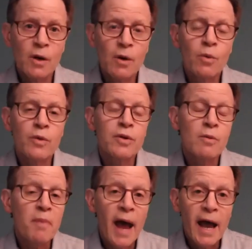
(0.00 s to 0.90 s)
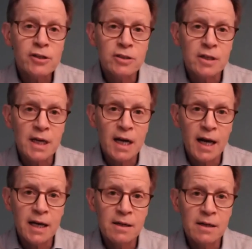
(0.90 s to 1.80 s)
with compassion and
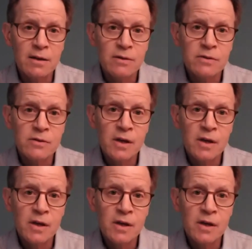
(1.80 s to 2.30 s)
kindness,